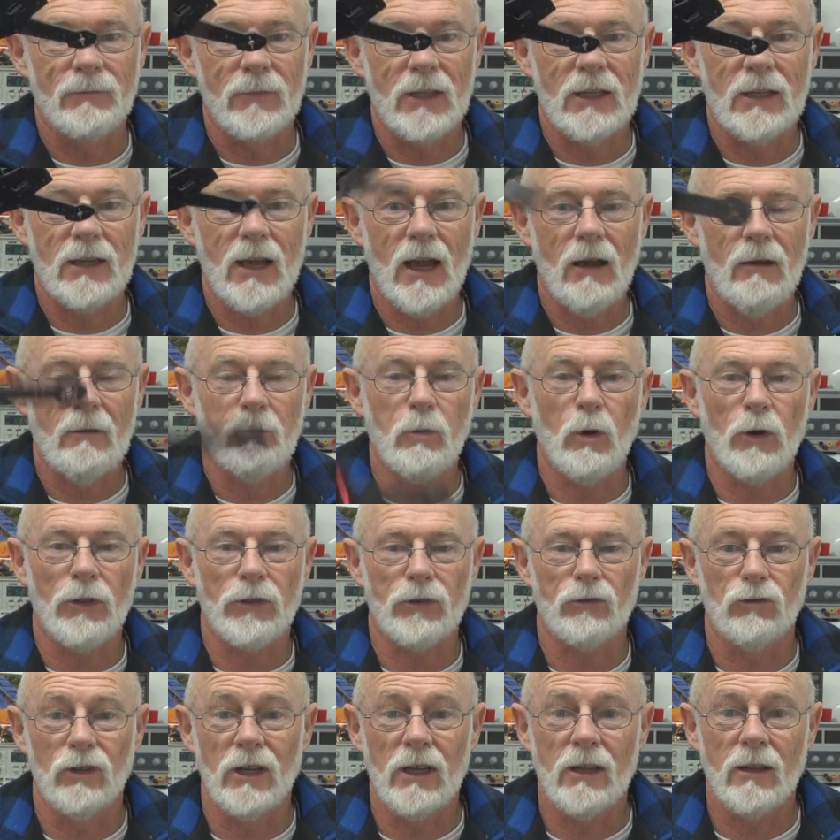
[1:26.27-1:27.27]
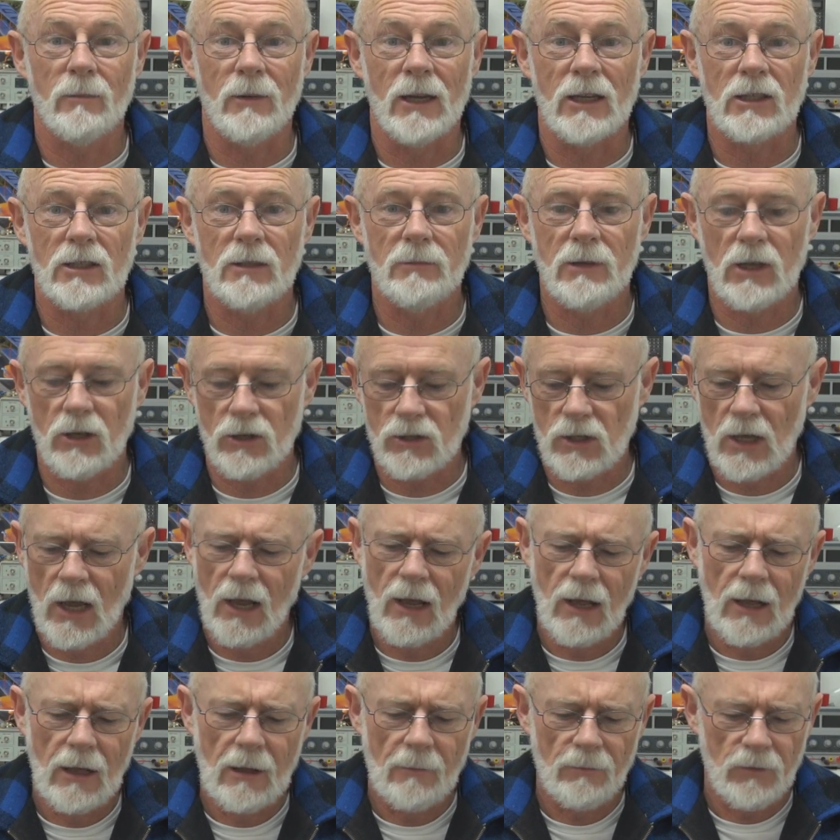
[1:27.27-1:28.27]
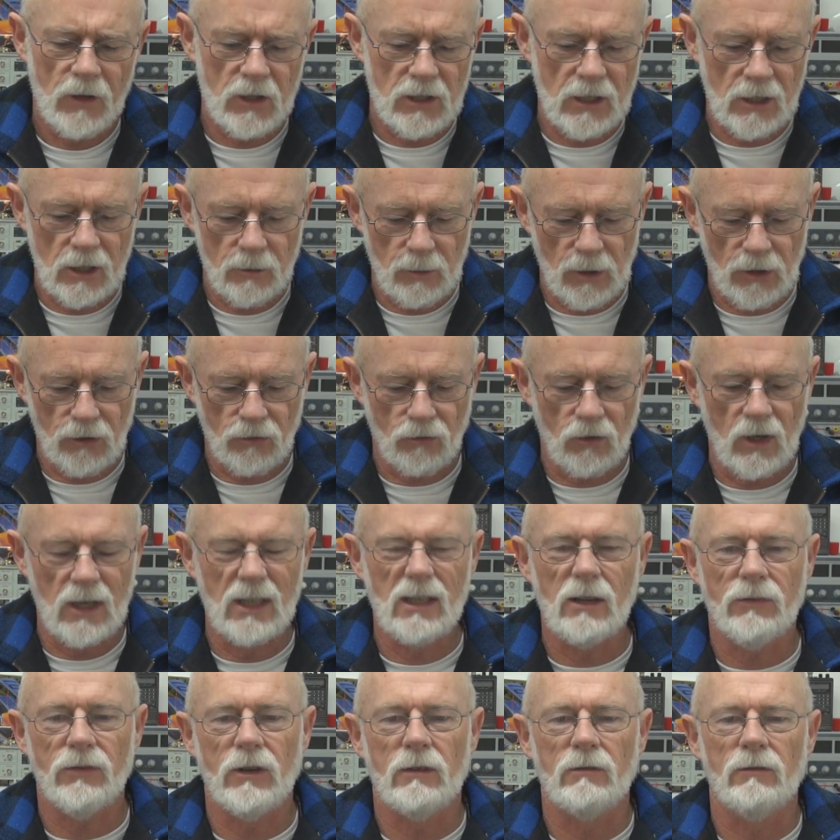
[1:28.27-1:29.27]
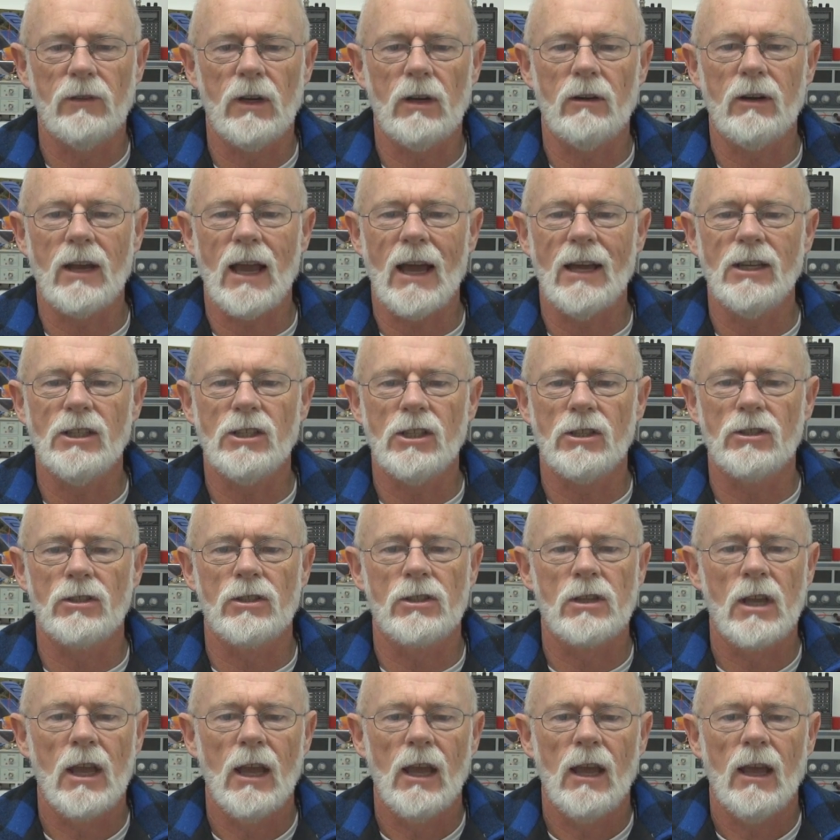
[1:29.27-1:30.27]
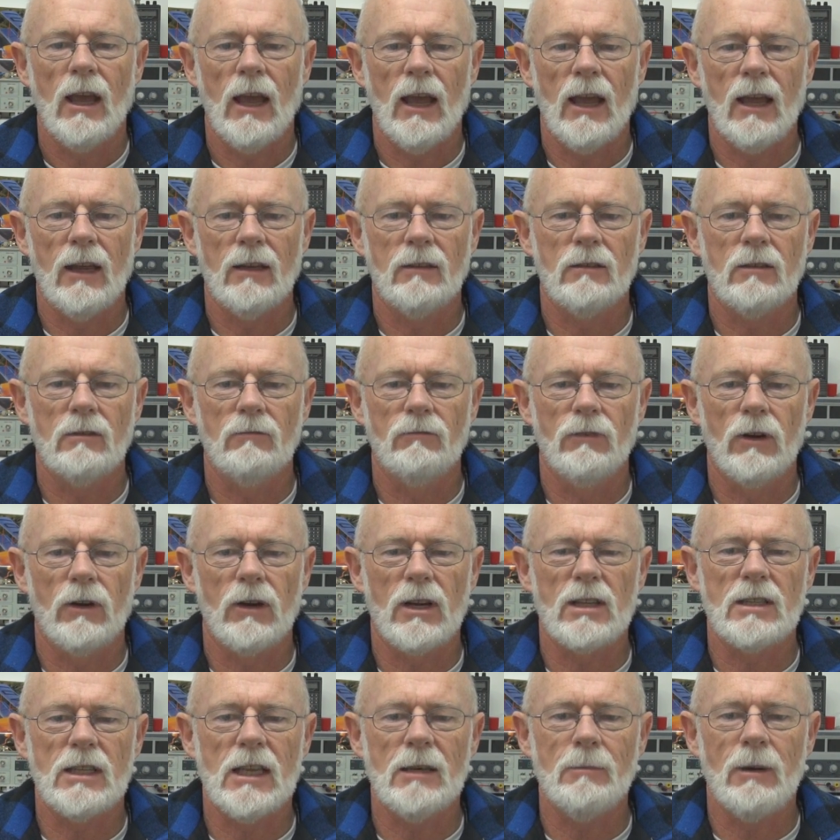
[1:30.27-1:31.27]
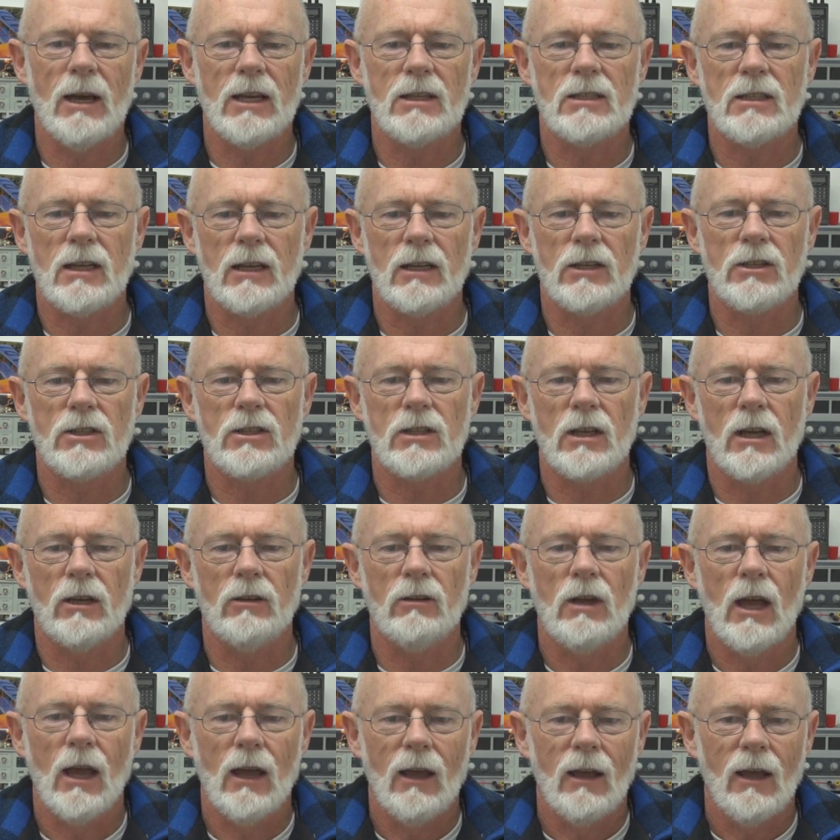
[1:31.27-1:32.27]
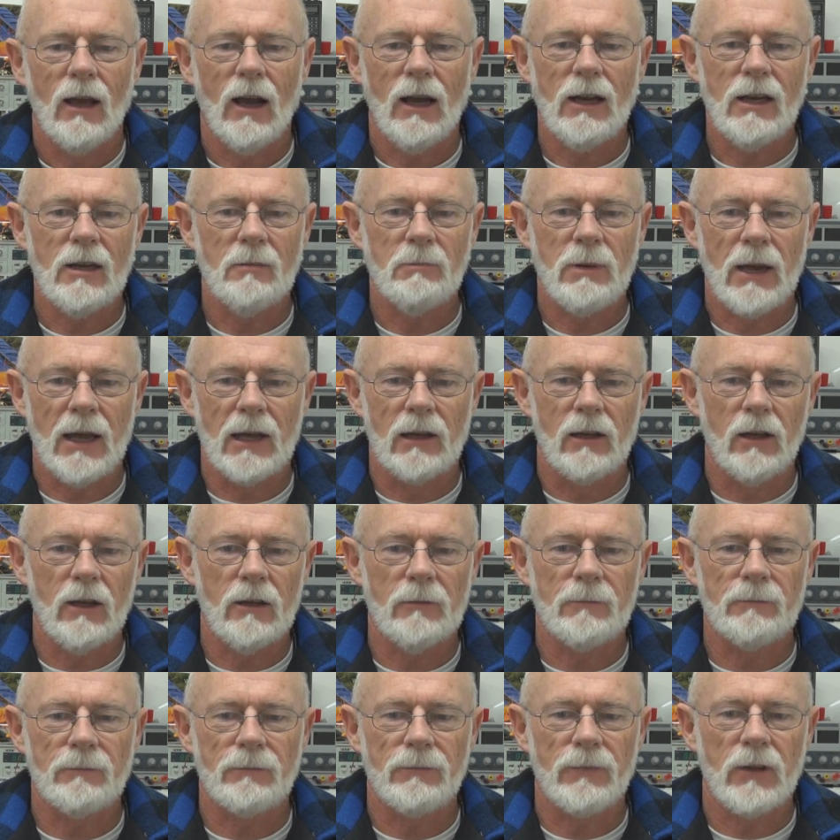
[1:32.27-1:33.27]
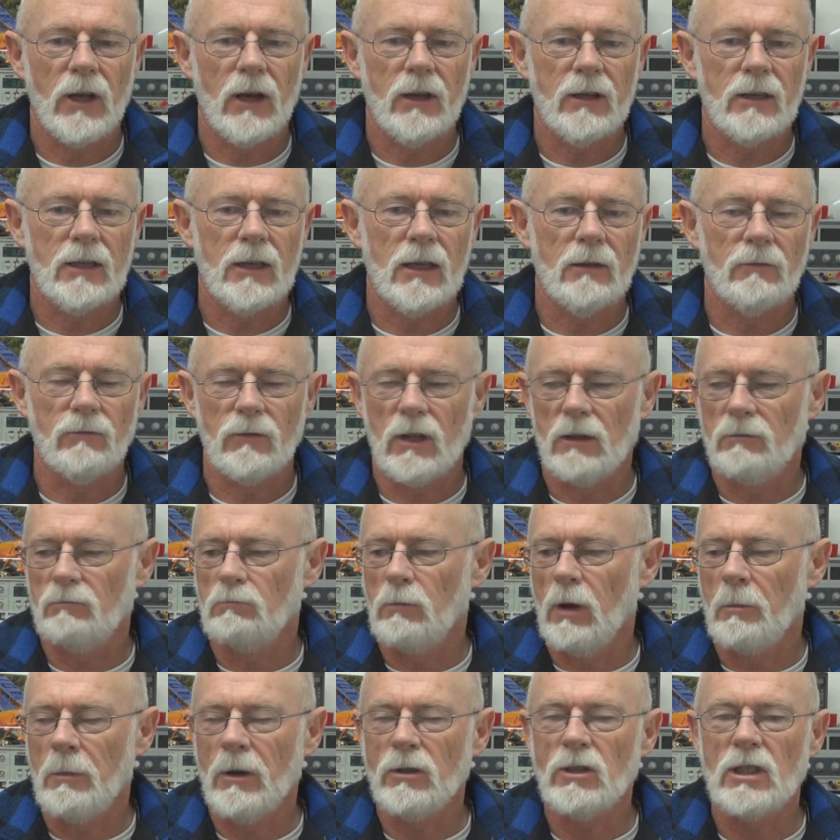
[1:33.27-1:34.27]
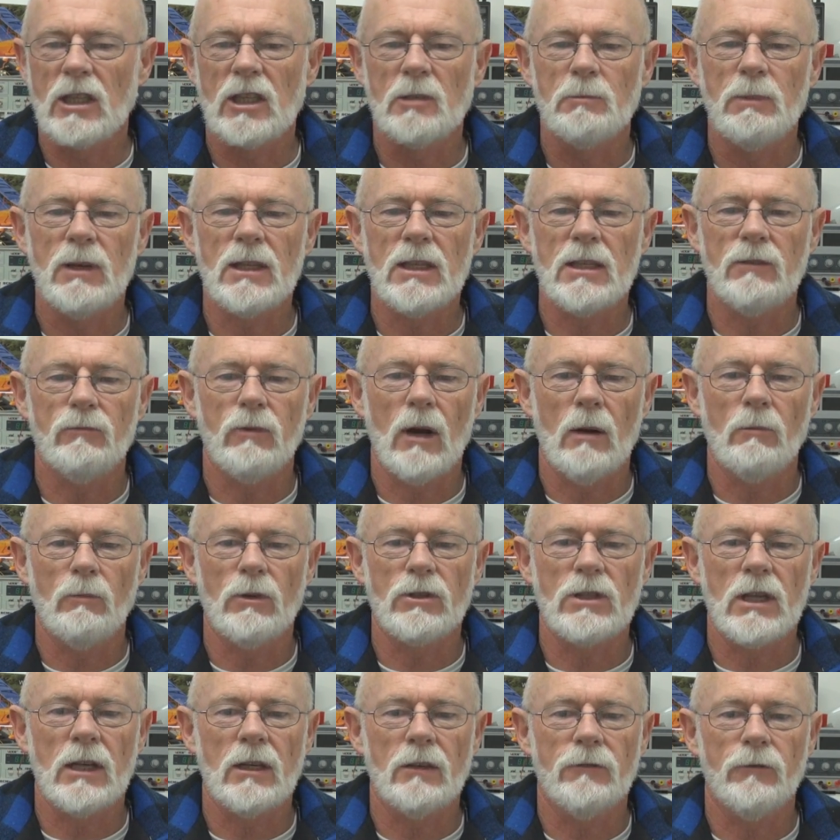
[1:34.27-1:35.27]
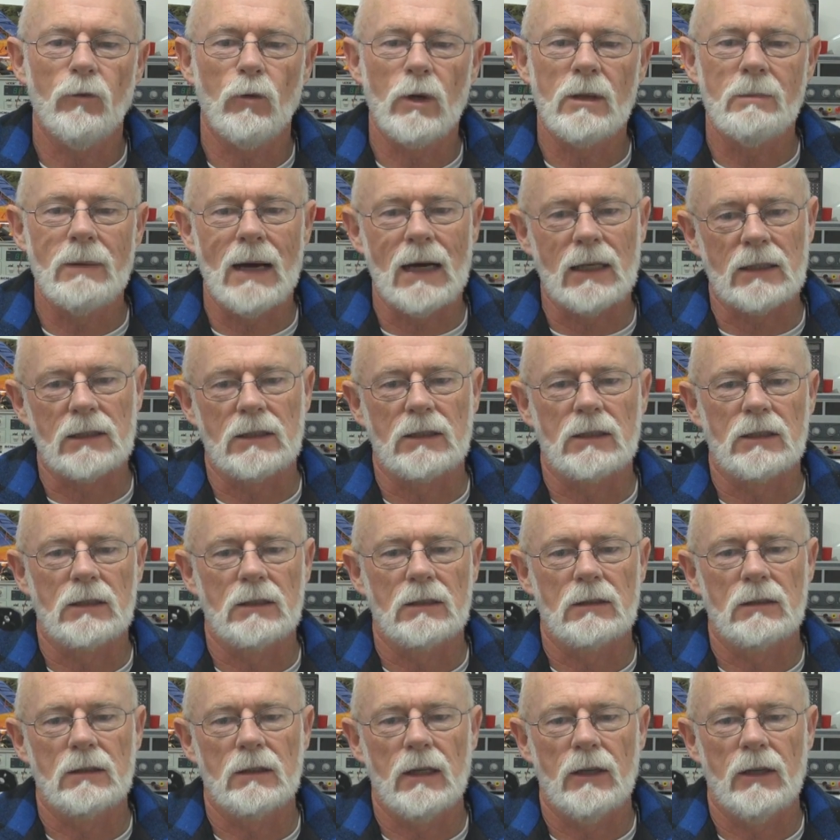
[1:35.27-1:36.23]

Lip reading: There you go. I bought 3 of them actually because there seem to be 3 different variations and various eBay sellers. So I didn't pay a lot. My most expensive one was under 40 bucks.